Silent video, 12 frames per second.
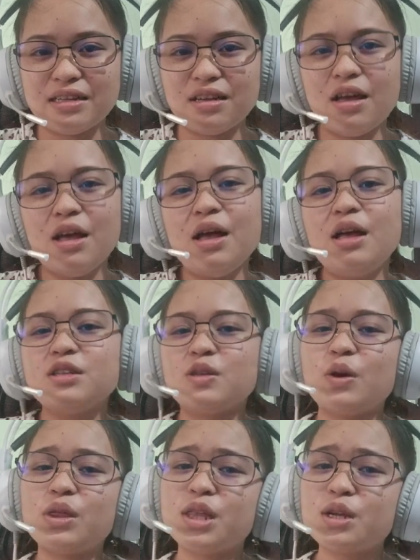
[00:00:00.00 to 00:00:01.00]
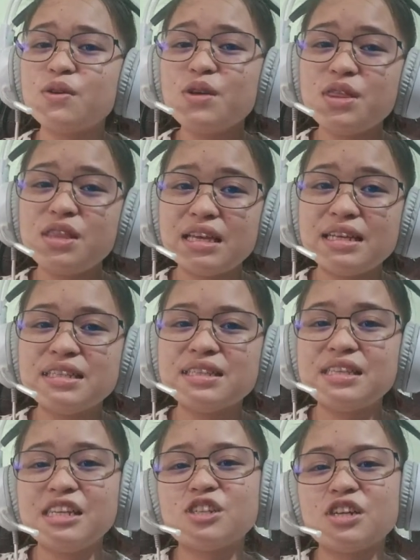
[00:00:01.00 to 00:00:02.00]
So through this,
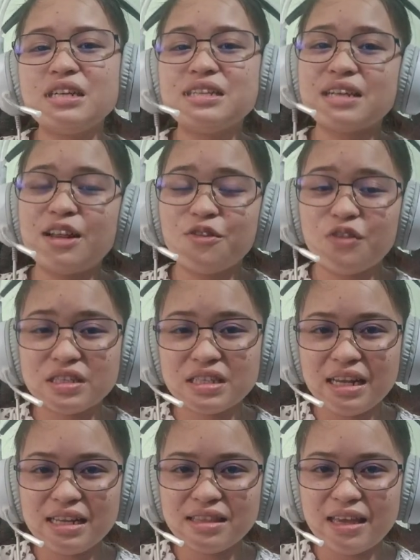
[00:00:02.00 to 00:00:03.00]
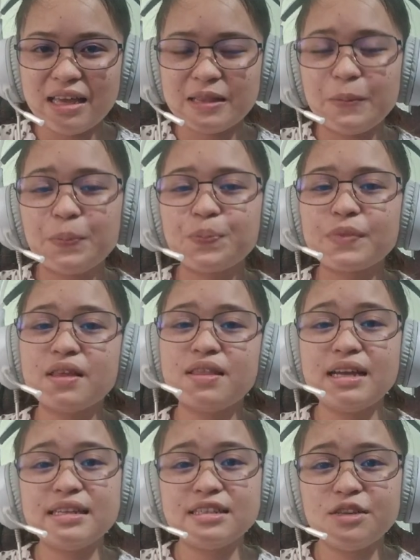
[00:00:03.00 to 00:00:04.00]
teachers can facilitate the
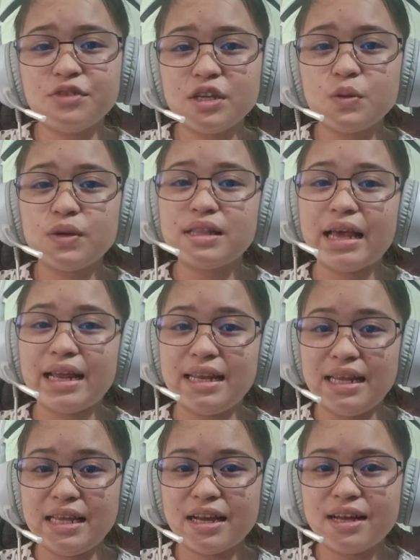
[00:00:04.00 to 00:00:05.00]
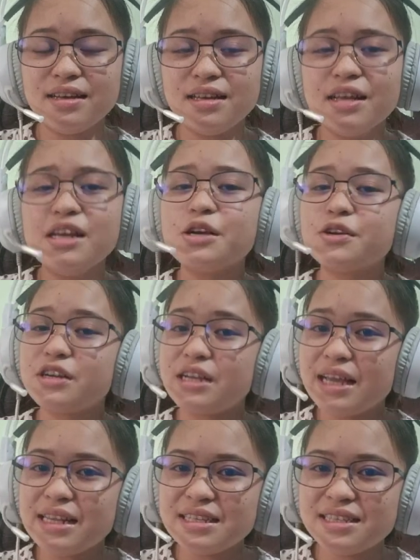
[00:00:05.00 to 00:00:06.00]
individual idea,
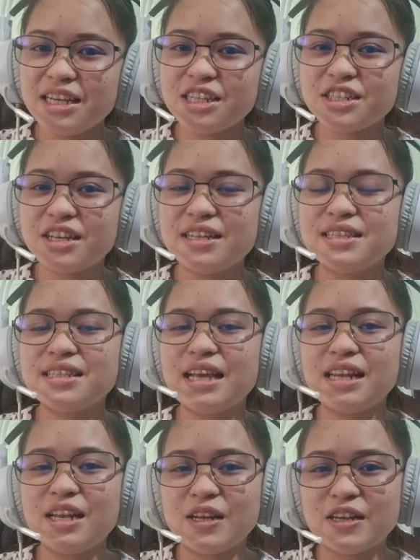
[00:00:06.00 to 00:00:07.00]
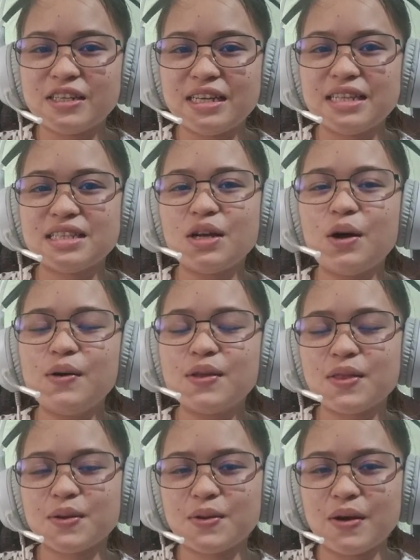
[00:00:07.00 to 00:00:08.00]
realizations, and learnings all
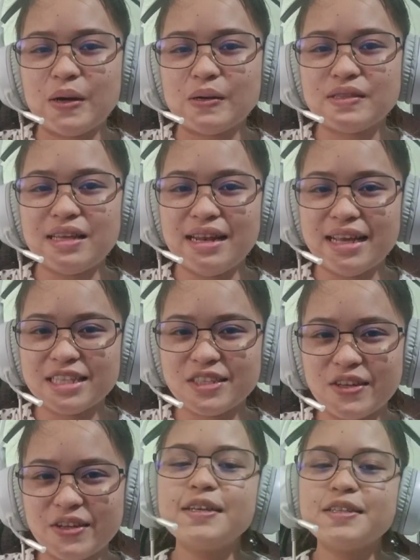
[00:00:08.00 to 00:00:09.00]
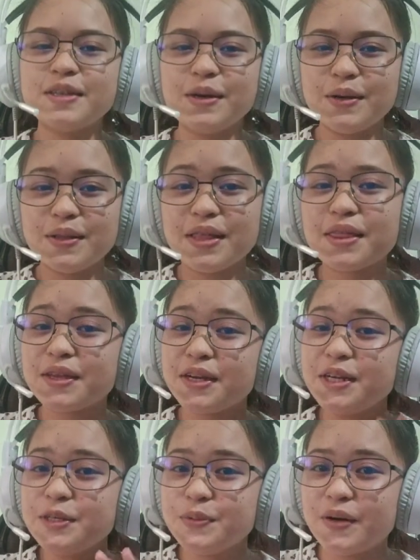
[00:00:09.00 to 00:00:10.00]
throughout the lesson. So the
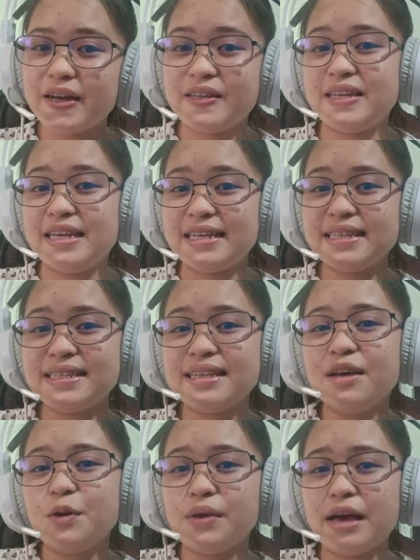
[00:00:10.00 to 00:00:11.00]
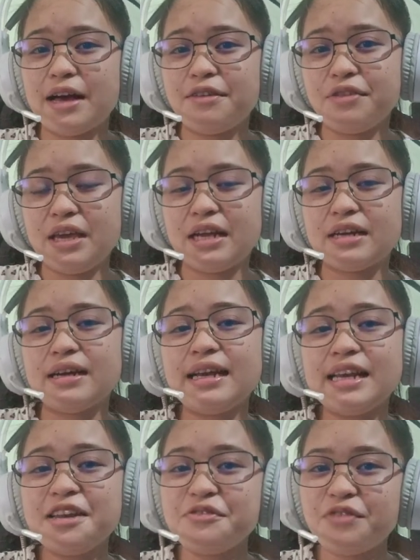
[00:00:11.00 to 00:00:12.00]
third one is, we have here
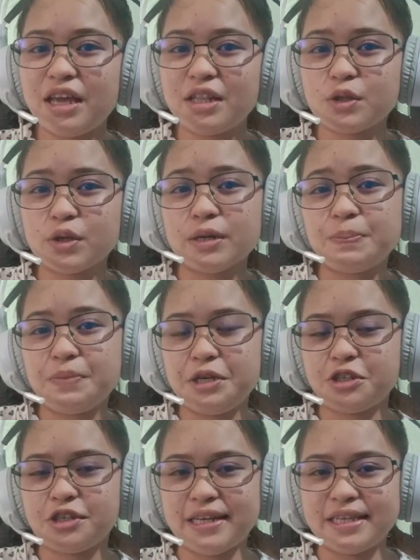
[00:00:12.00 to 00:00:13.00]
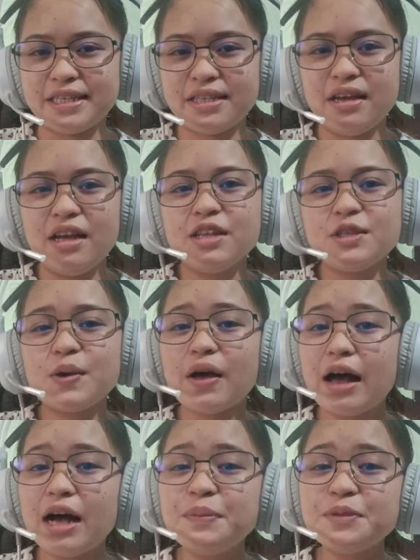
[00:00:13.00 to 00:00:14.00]
elevator pitches. To
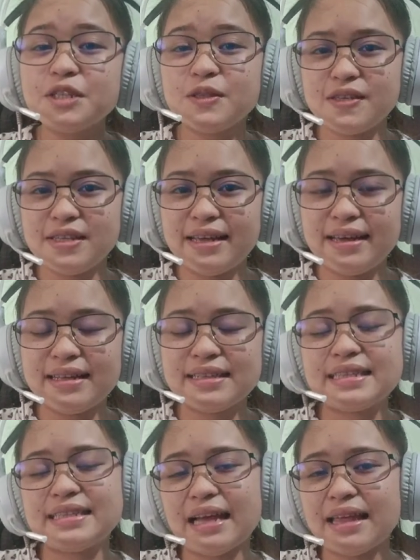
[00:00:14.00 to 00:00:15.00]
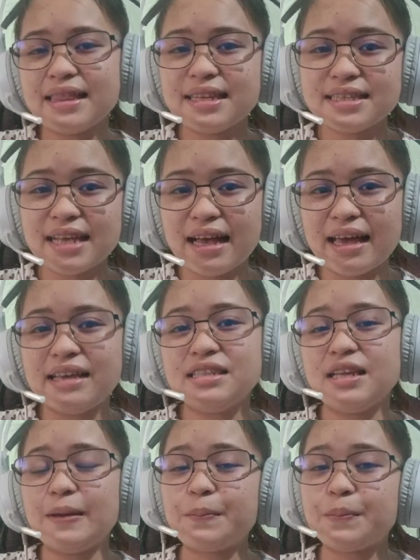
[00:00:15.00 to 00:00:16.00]
help students synthesize
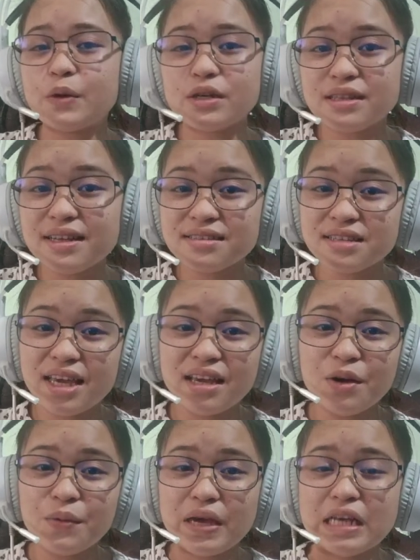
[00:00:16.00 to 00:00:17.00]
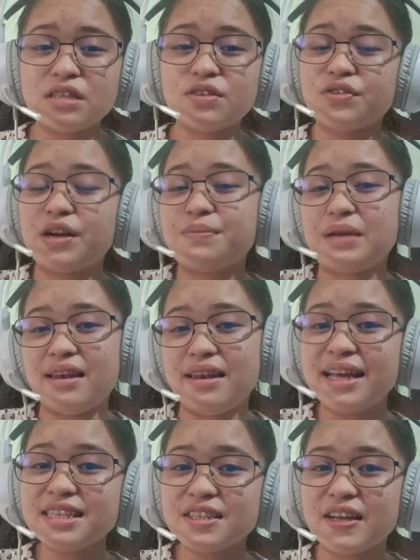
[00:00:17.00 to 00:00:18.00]
important takeaways from a
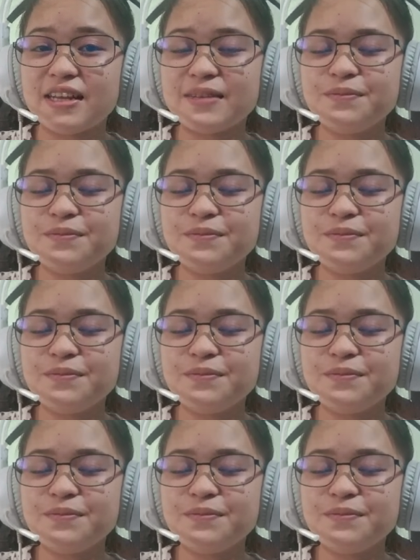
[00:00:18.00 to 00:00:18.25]
lesson,